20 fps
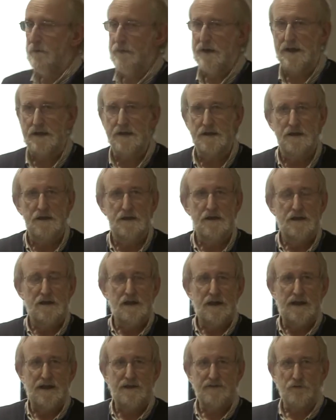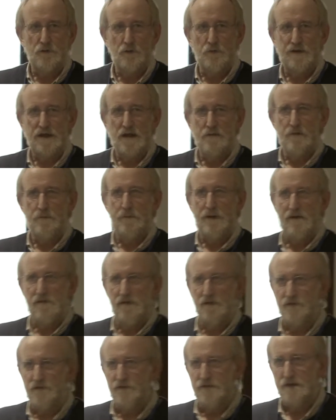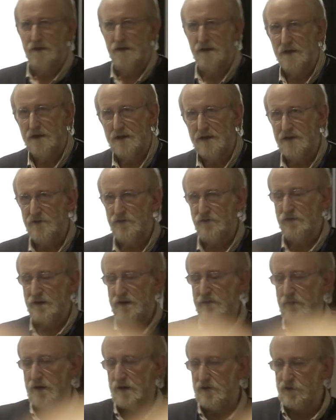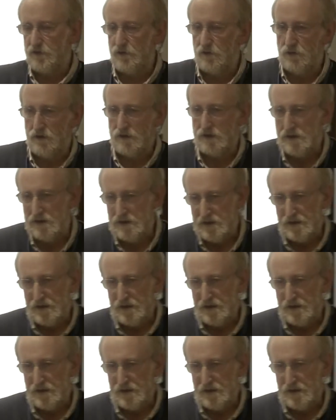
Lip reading: Bank, and as it will become apparent later on in my talk,